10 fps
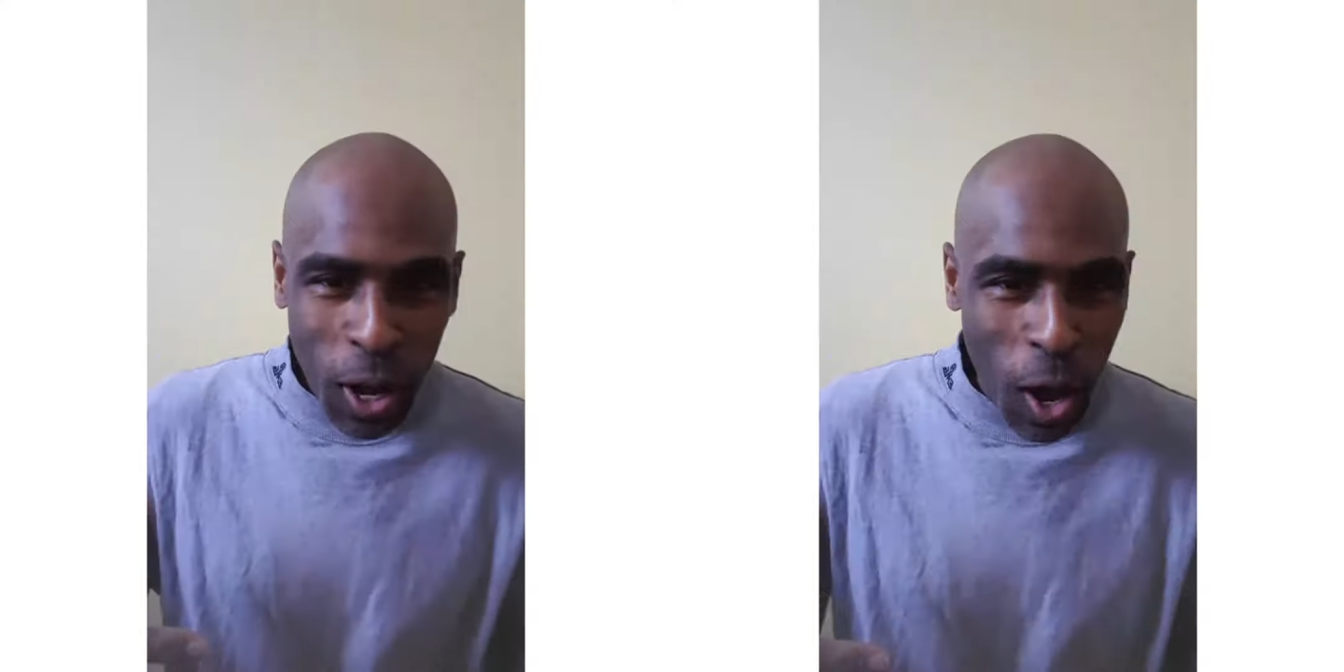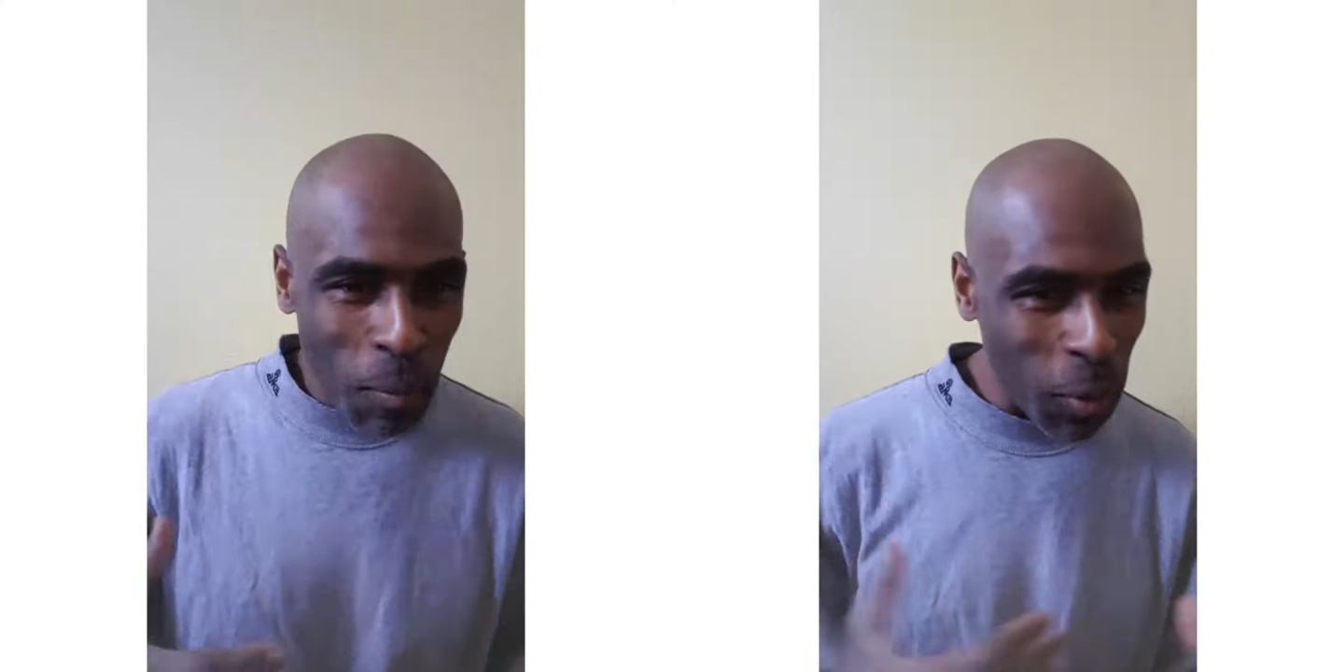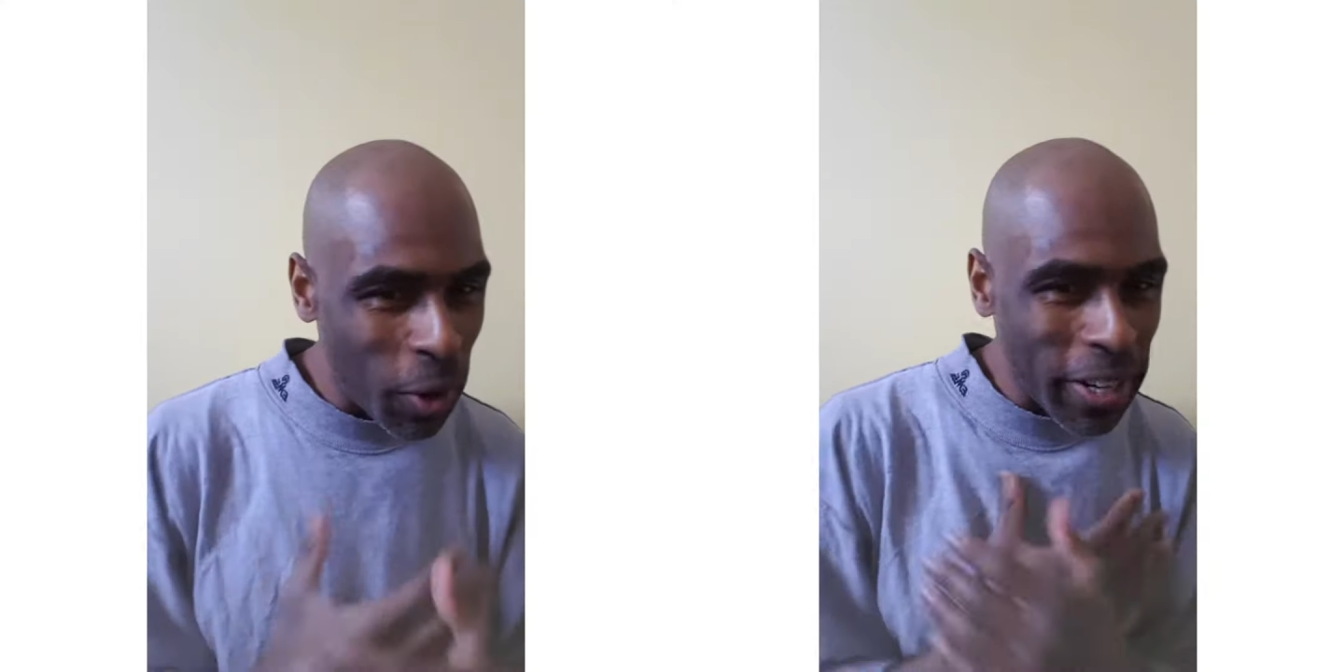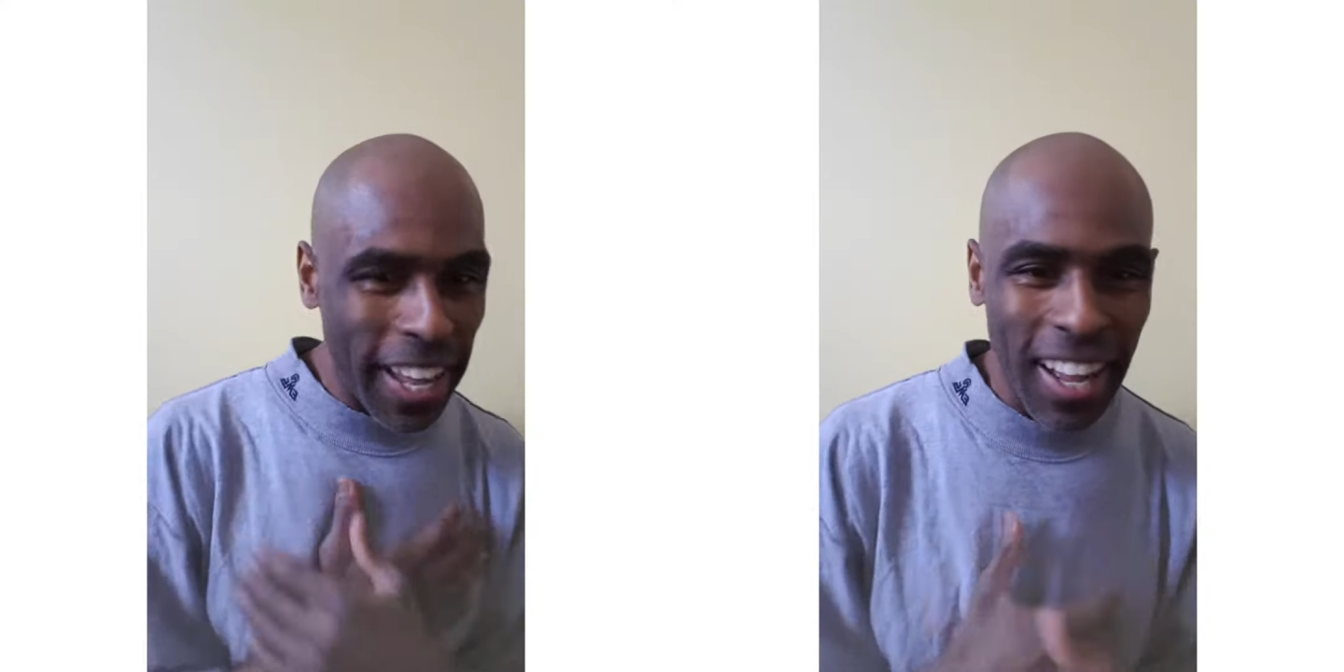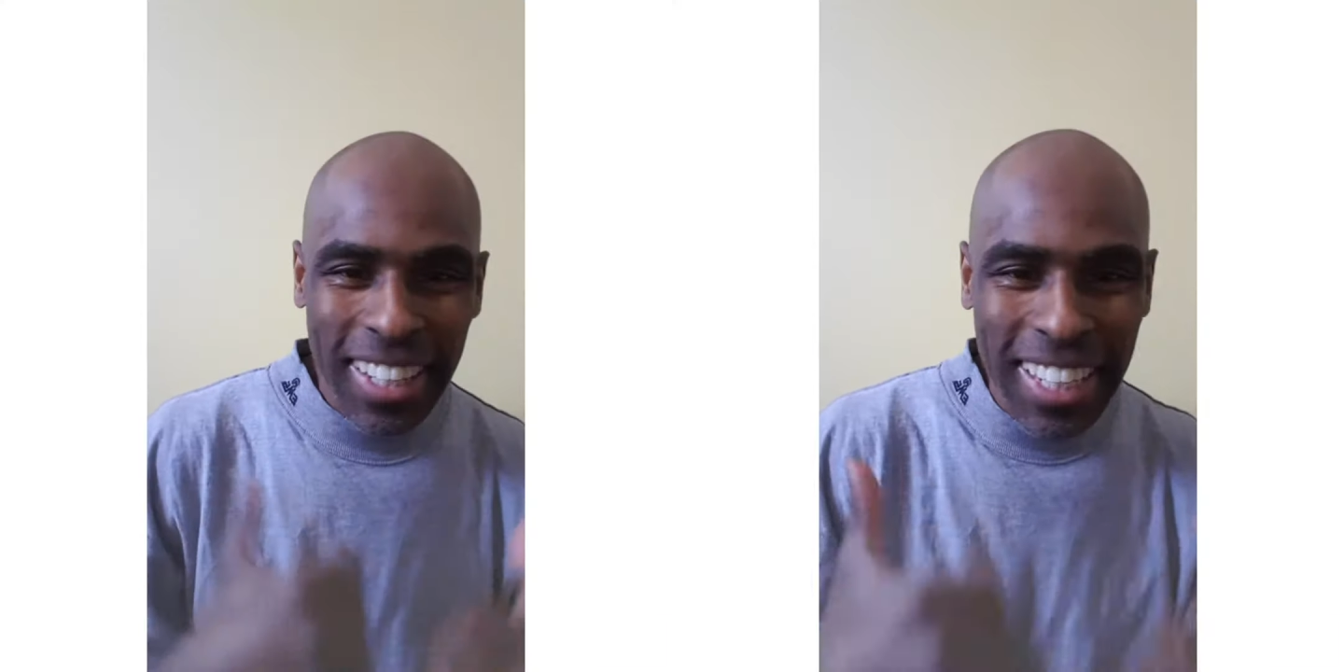Come on
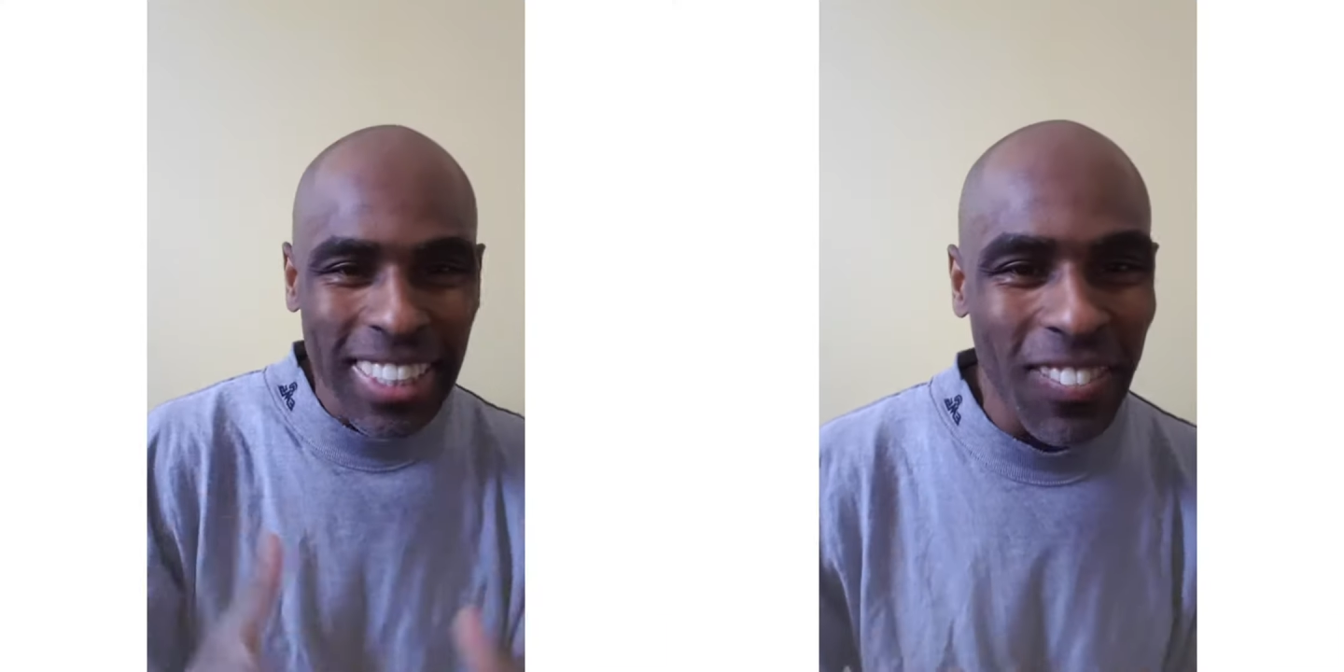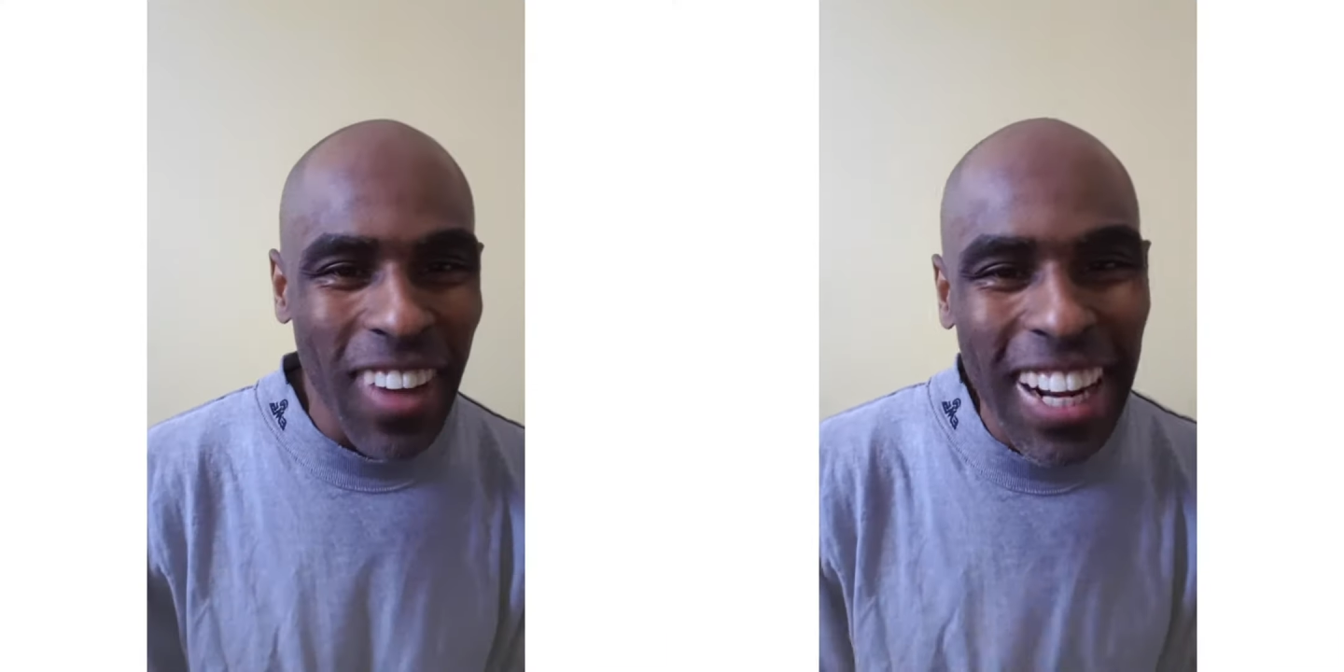now, I need some,